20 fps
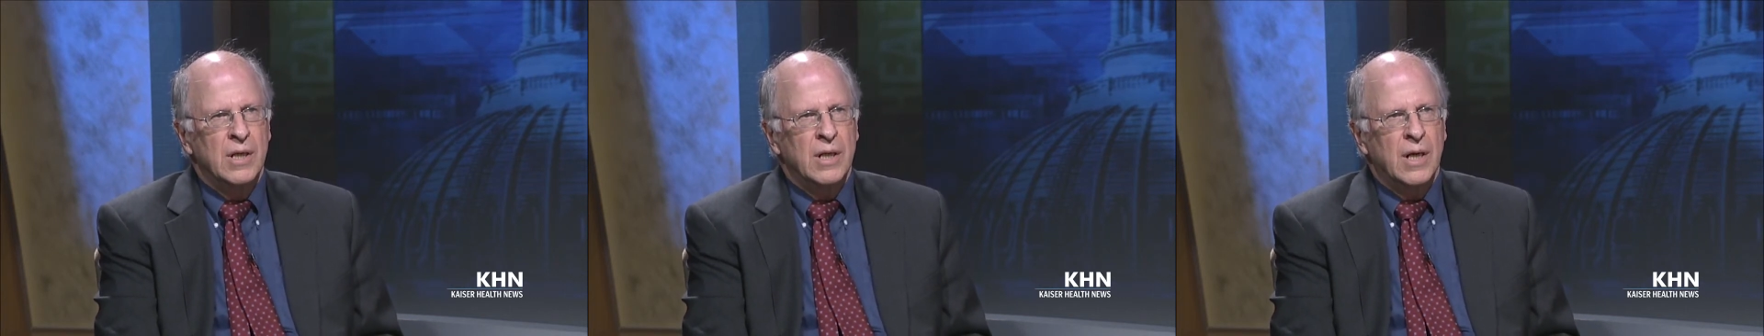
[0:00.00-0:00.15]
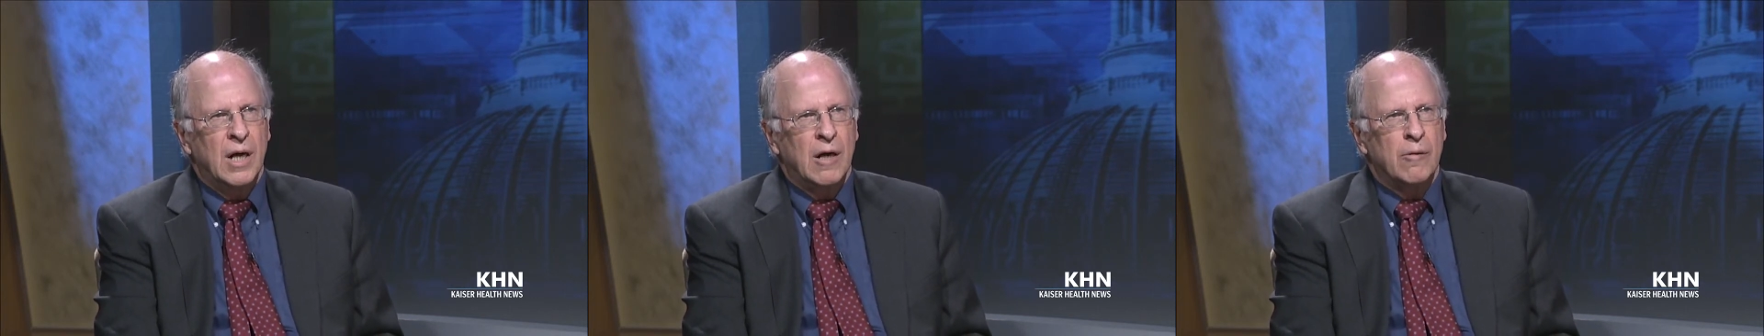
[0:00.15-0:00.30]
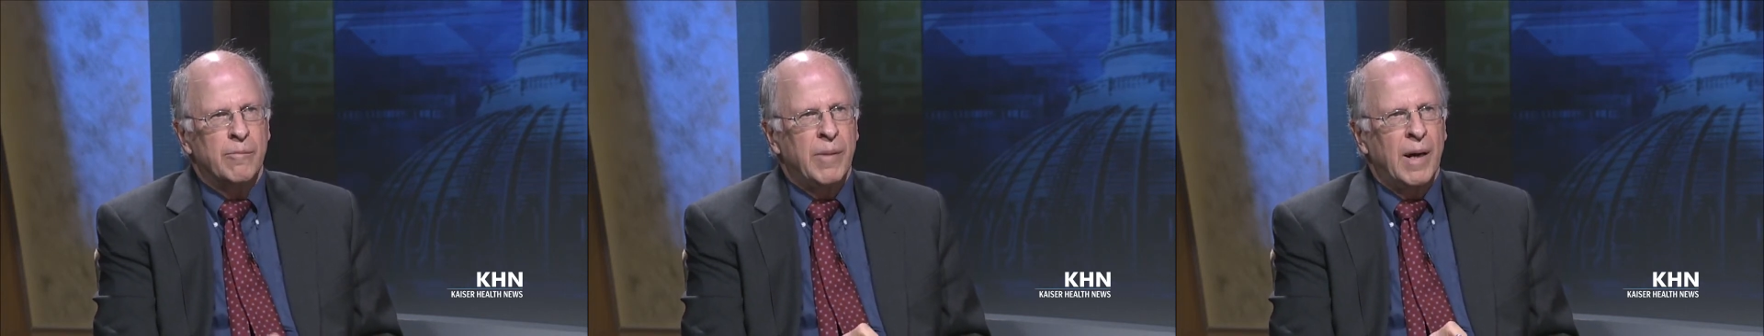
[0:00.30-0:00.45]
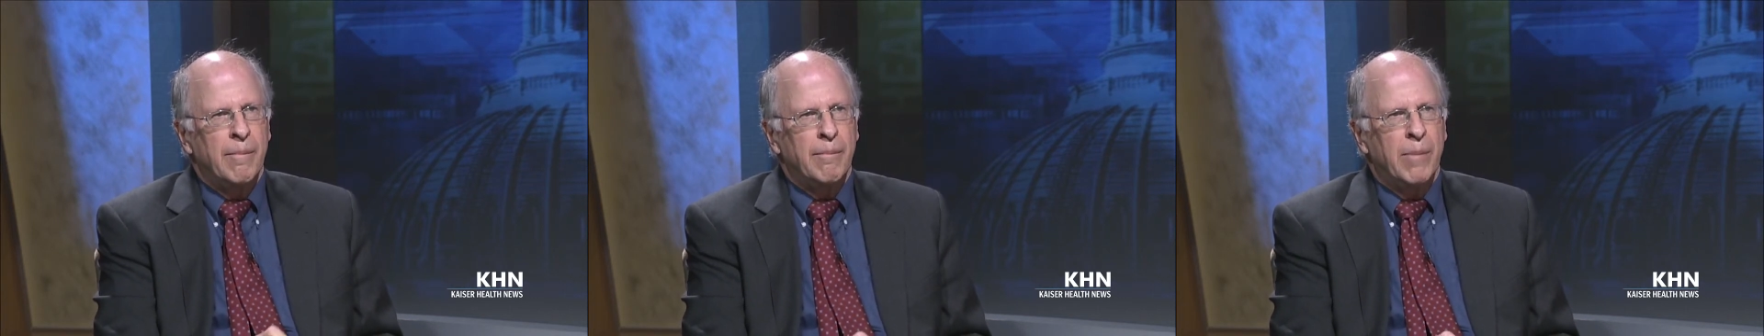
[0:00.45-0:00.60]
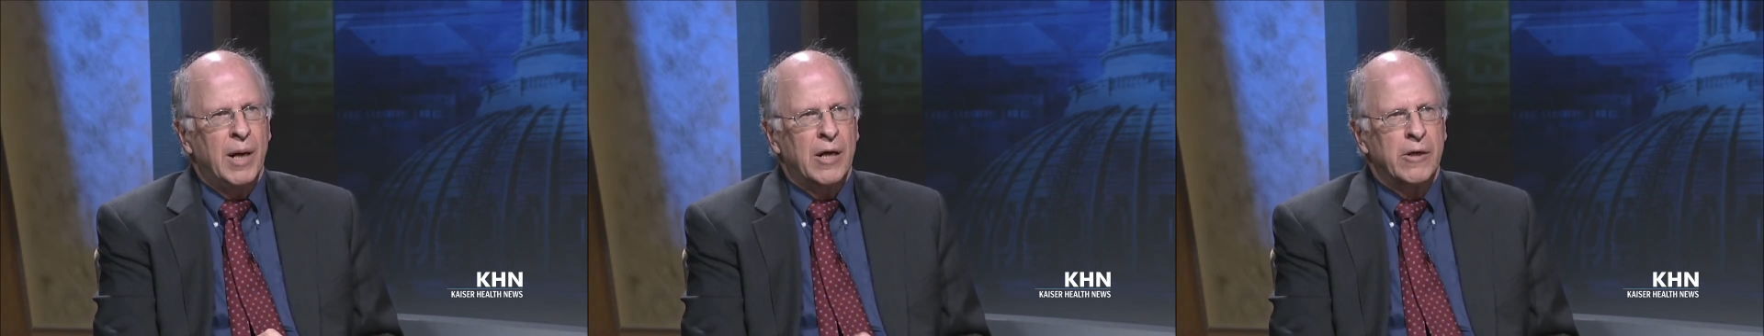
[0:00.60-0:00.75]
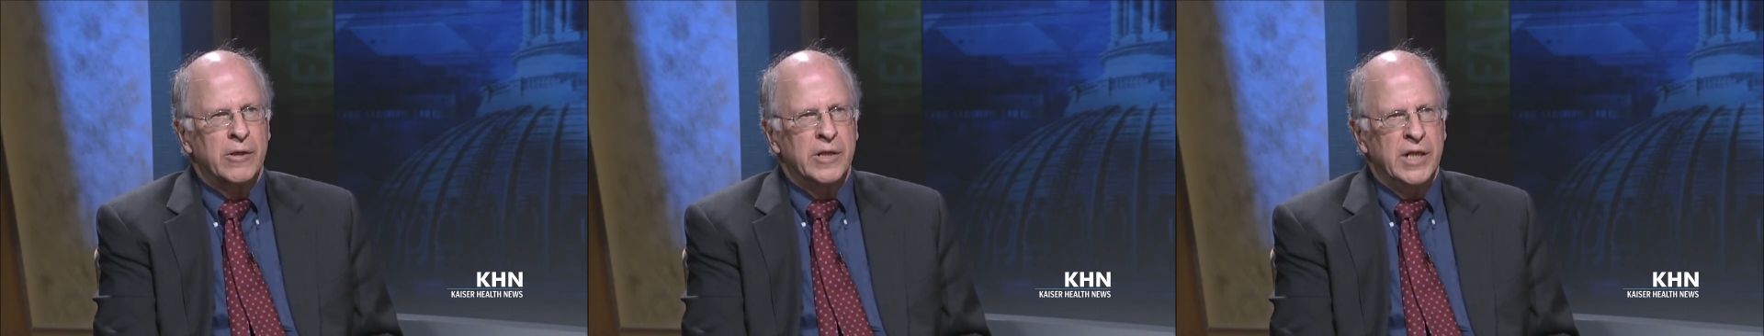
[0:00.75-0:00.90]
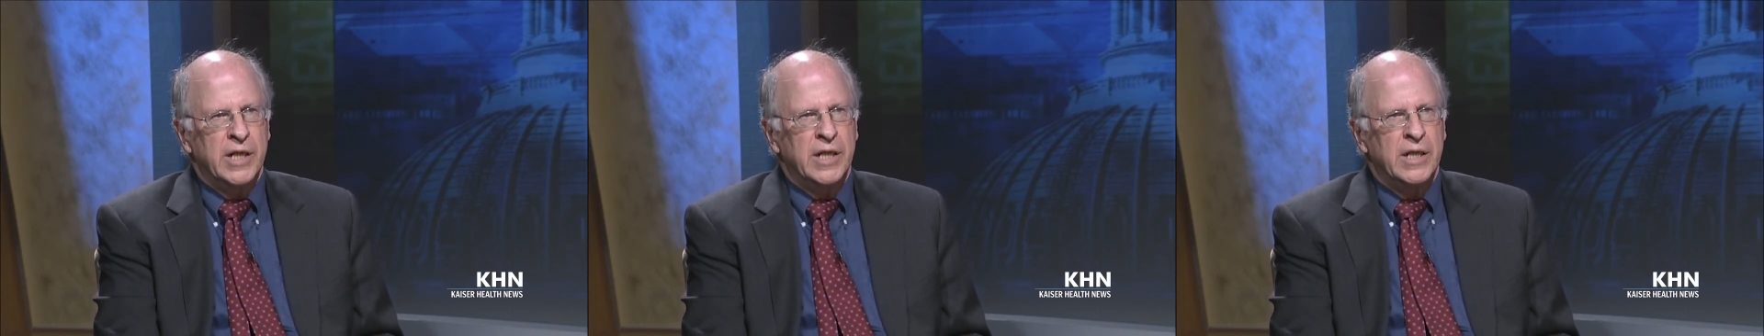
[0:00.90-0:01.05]
are
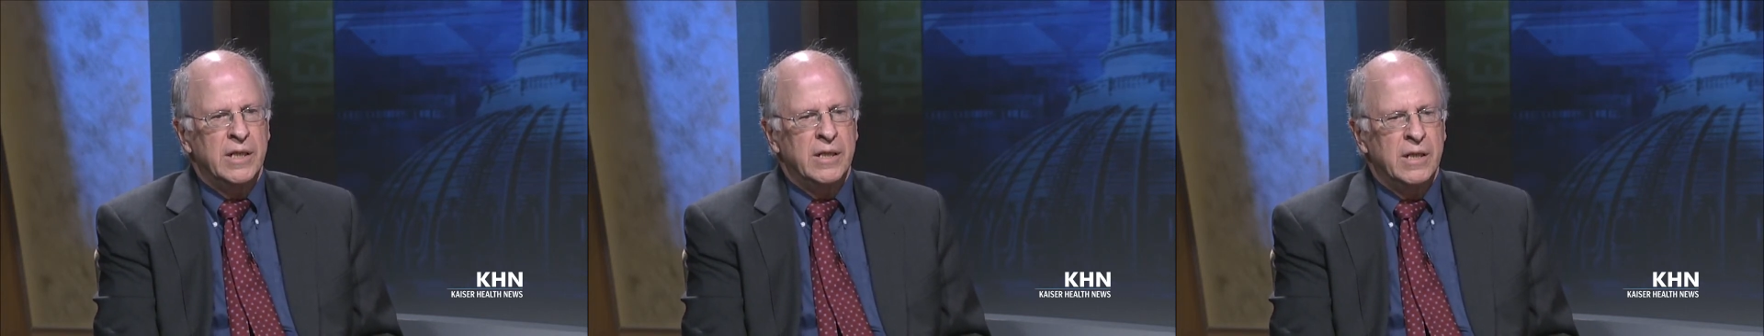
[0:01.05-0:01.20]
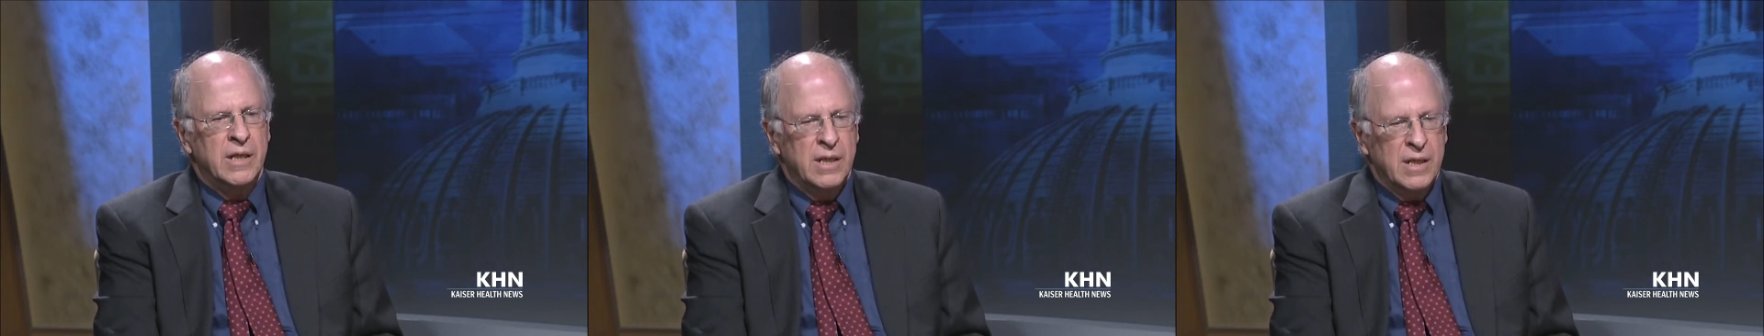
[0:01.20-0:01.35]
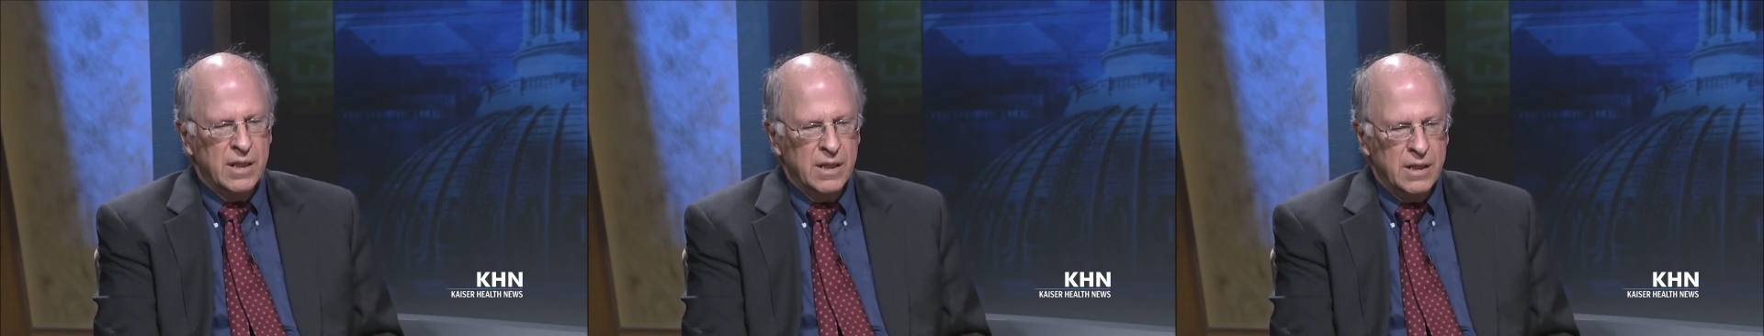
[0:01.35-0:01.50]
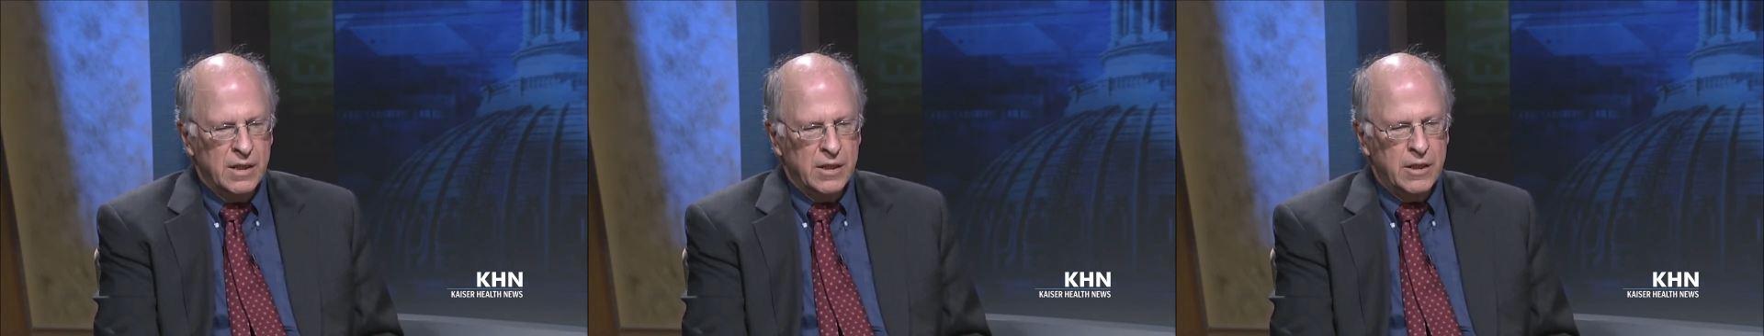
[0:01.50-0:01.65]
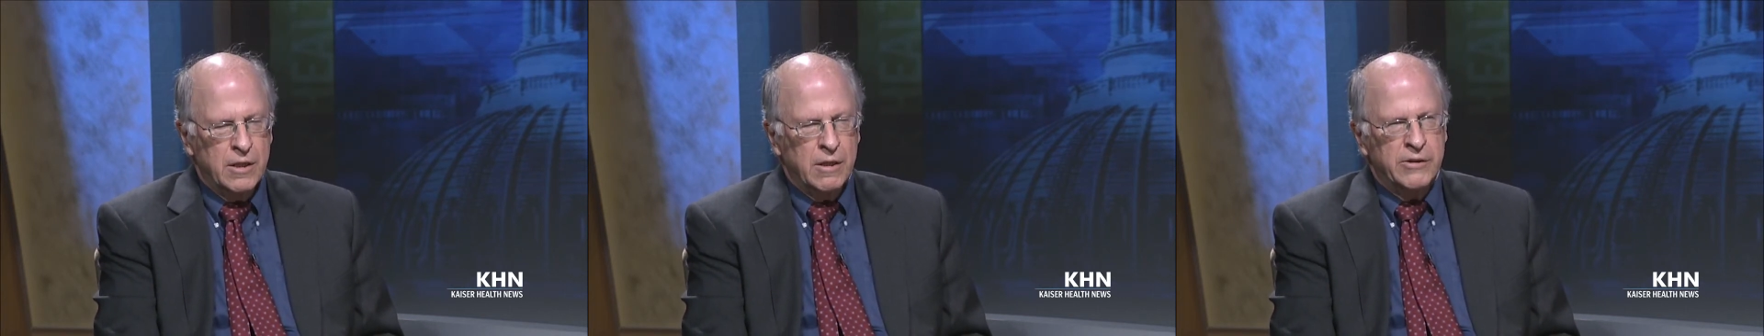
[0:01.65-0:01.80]
bombarding, you